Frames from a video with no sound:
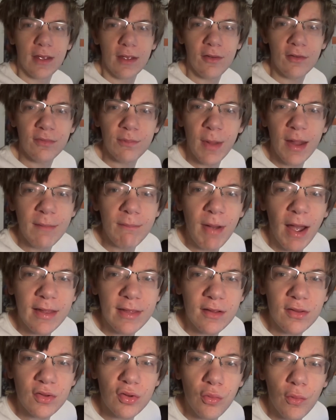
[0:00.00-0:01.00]
It was made by
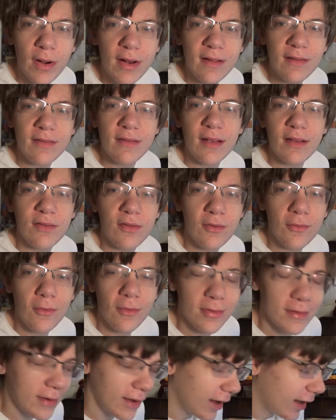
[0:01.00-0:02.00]
this 26 year
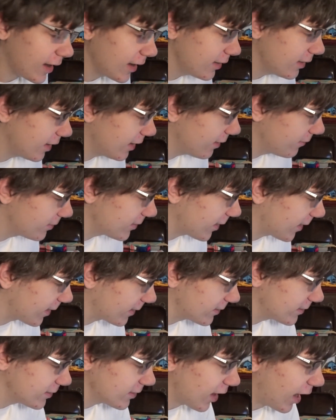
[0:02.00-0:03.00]
old guy named uh,
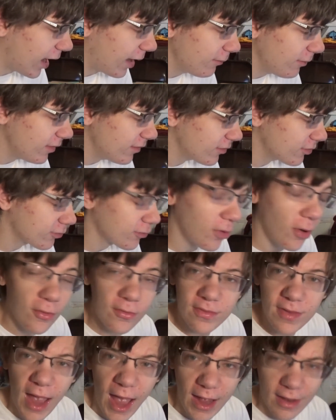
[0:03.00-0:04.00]
Thomas
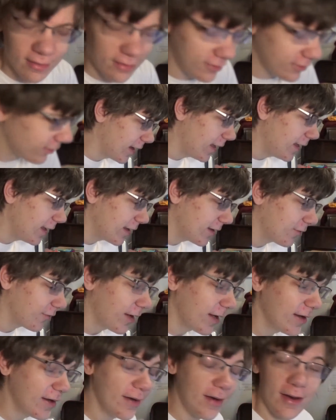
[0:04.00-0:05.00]
Rosette. He
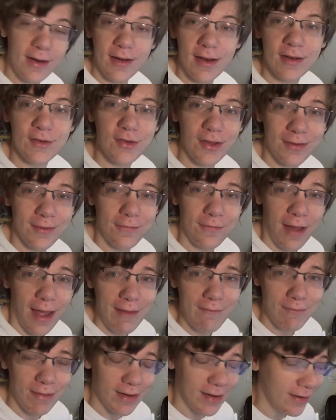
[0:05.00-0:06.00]
created it in just
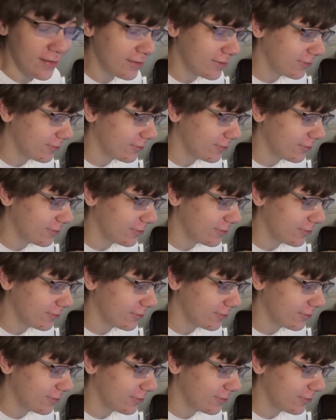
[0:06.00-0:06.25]
five minutes,